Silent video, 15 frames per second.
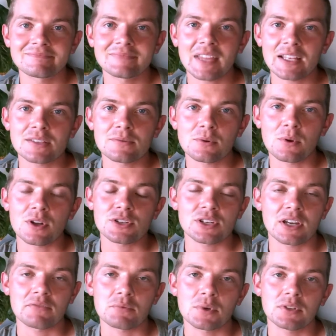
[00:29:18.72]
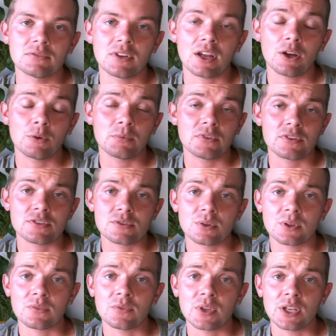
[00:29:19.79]
Thanks for watching, everyone. I hope you
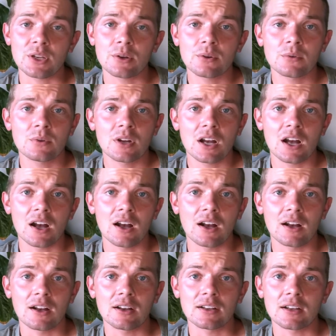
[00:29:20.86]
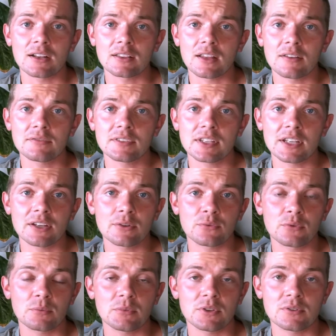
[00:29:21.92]
enjoyed the video. I'd love to hear
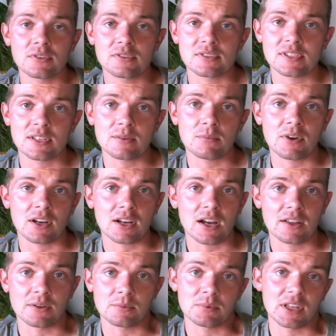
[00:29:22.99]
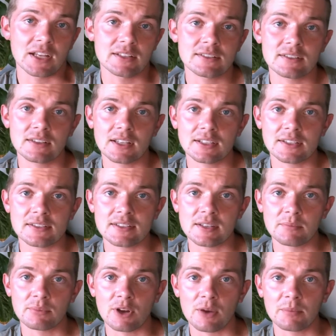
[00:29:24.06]
from you to see what other plants you'd like to see
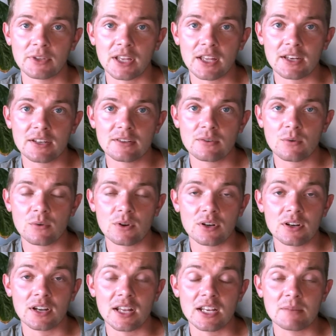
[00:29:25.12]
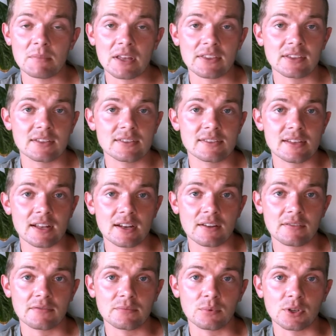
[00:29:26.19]
propagated, or any methods that
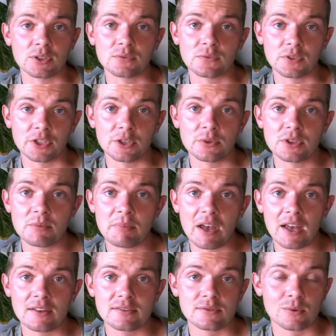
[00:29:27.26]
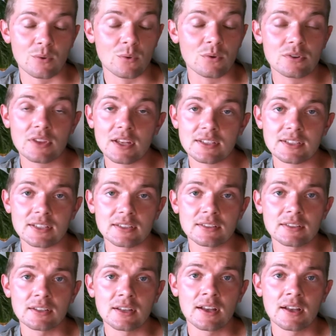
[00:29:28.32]
have worked for you in the past or that didn't.